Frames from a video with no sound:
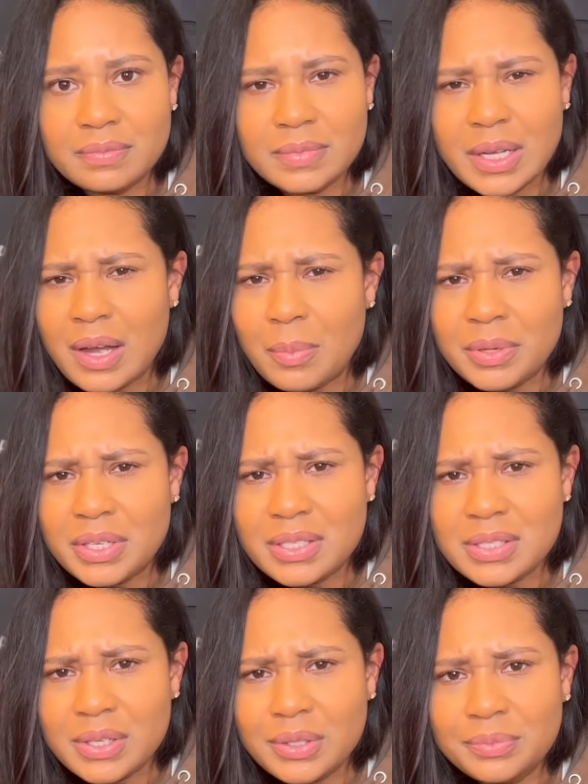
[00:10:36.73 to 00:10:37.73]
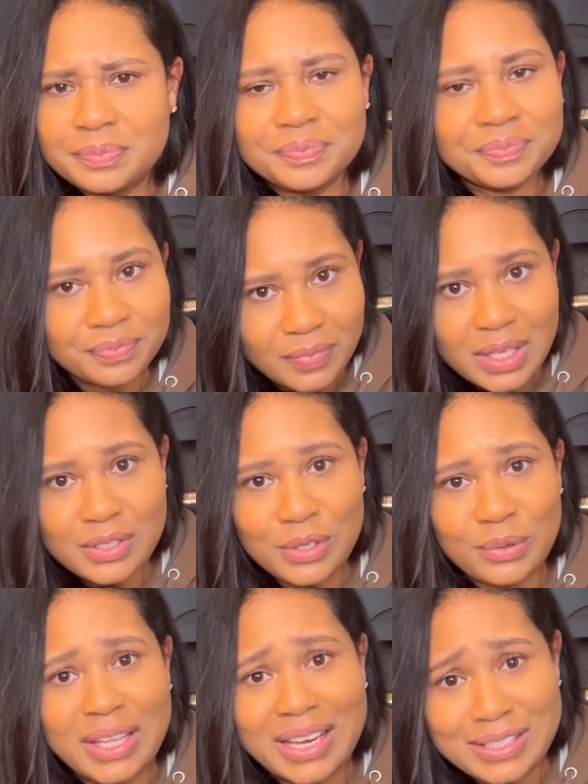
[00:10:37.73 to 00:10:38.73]
a couple days ago.
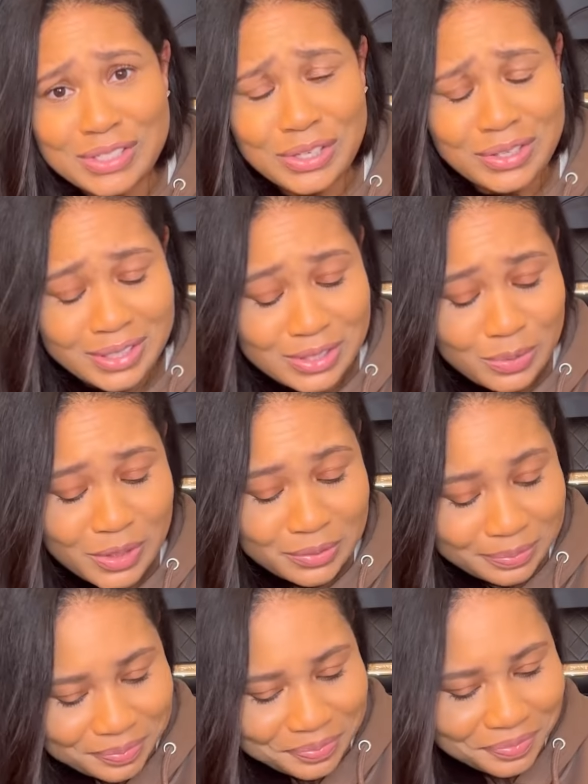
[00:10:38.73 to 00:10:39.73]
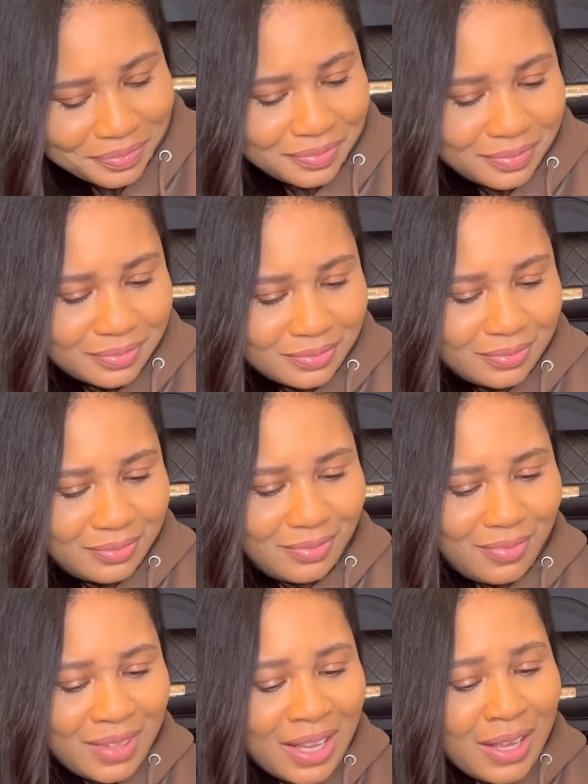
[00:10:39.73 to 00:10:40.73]
So that is gone as well.
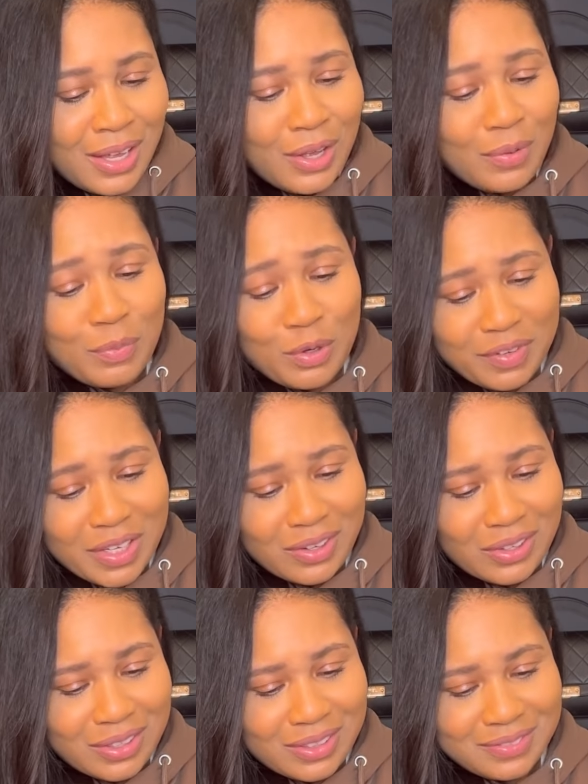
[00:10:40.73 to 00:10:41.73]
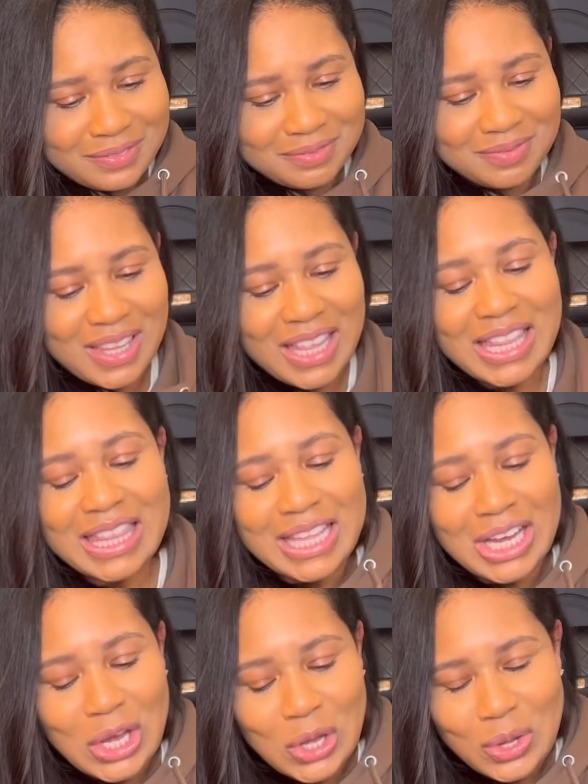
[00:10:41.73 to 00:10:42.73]
Moving on,
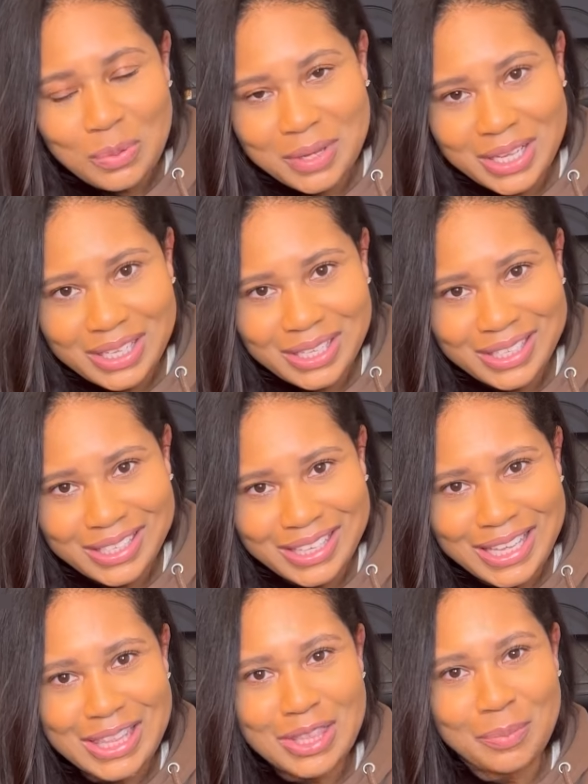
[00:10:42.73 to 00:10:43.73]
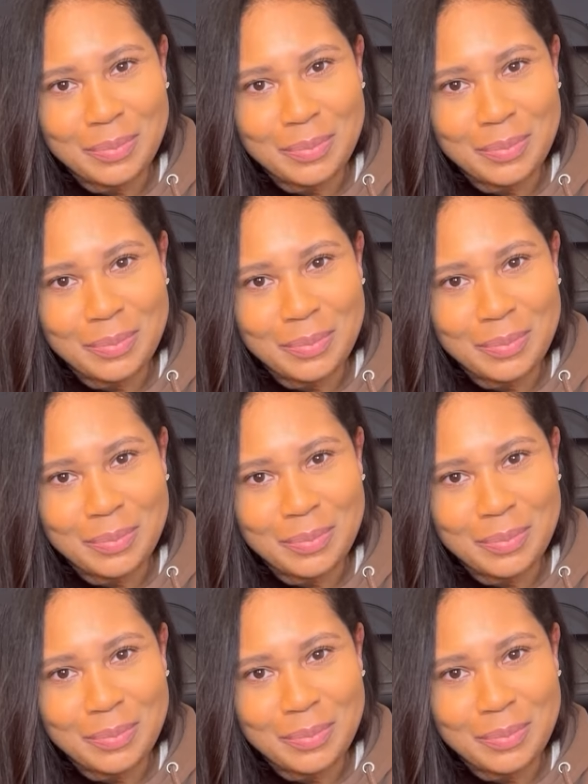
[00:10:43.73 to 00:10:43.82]
the Alma and the